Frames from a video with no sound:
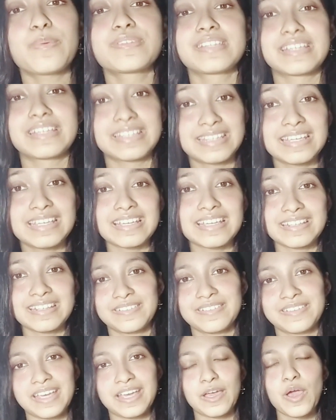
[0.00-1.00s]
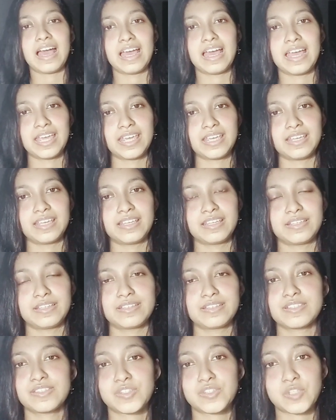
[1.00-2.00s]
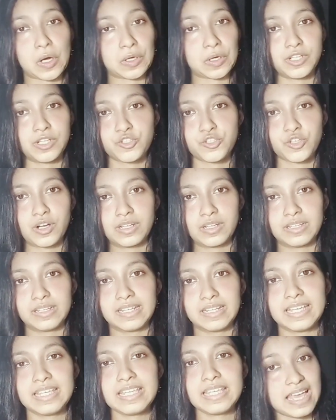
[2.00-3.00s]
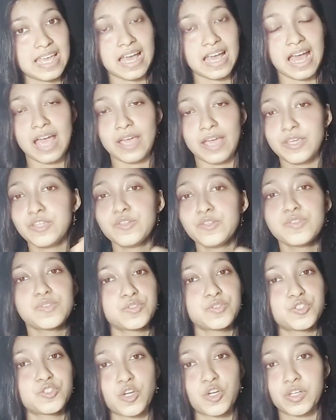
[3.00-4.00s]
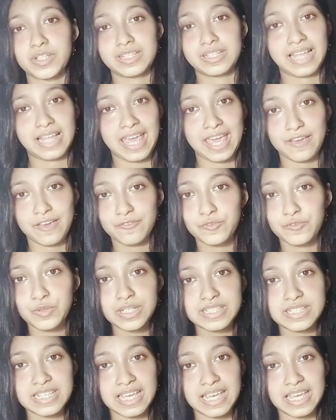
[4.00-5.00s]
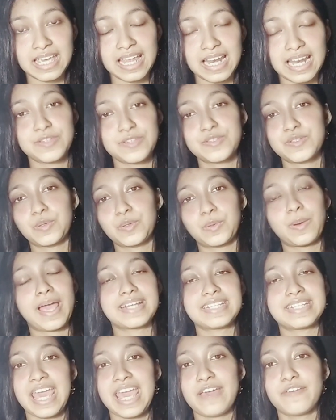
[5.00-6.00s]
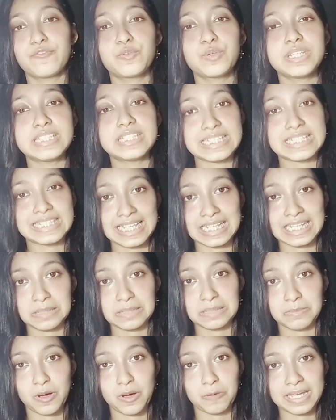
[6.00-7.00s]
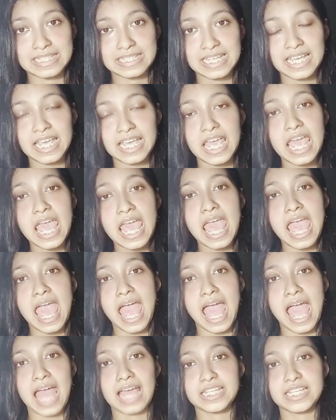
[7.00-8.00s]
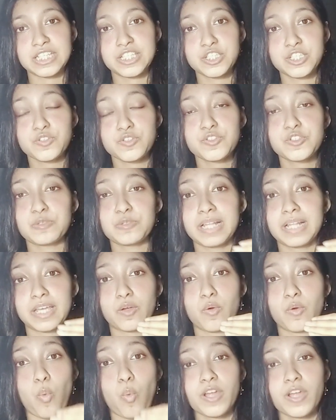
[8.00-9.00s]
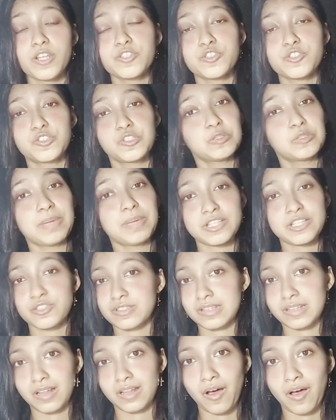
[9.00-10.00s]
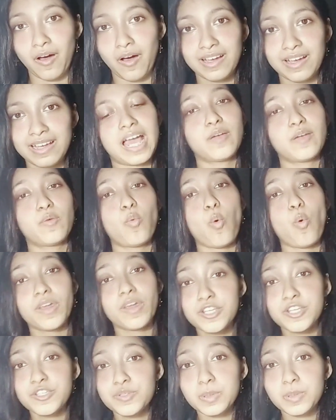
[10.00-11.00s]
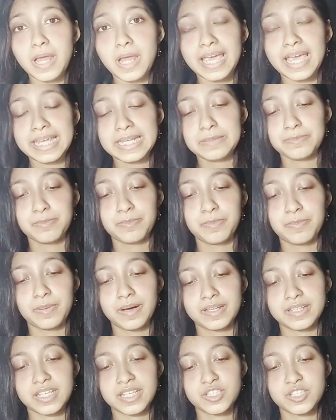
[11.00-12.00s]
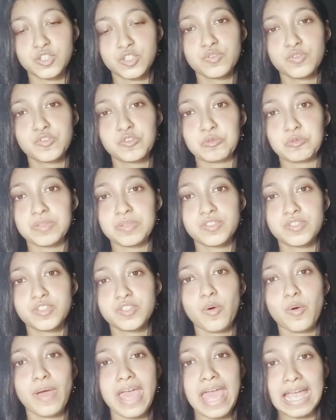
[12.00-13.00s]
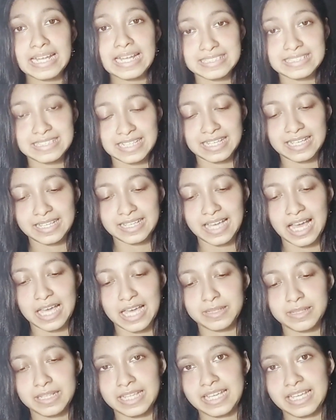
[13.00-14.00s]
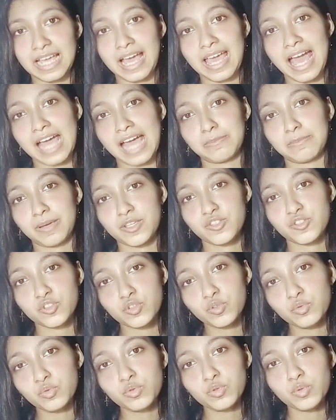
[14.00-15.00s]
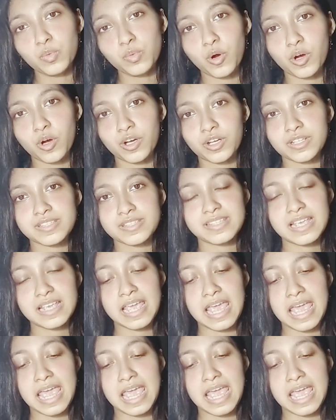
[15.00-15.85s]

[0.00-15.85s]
kid, okay, I started journaling. I used to journal every day and I used to write every detail about my day, and it used to be like 1 to 2 pages long. I wanted to write, but it used to be so hectic. I mean, like I had my school works